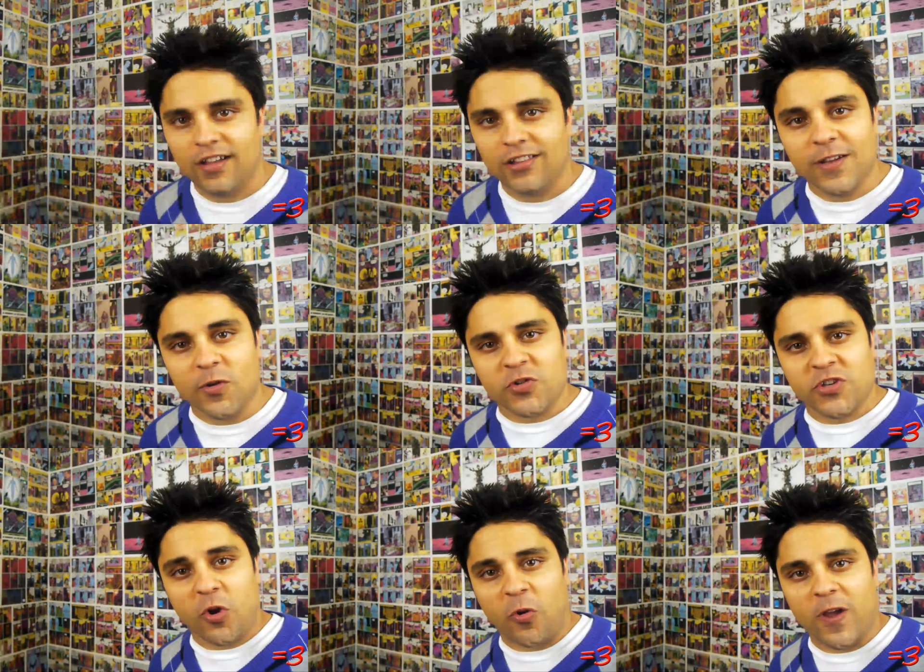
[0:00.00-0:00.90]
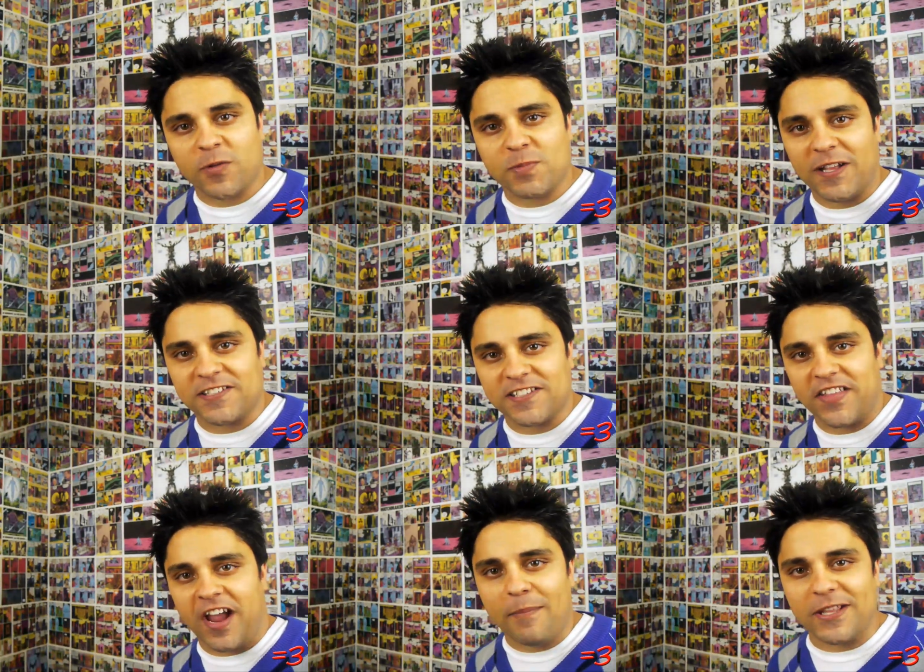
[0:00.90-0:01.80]
Leave your interesting or creative responses in the
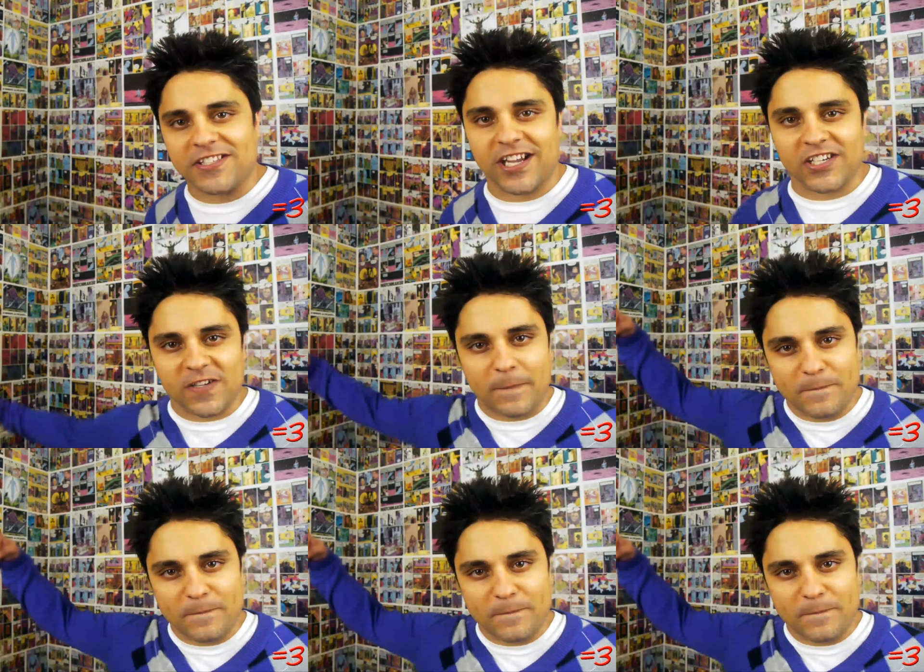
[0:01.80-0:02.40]
comments section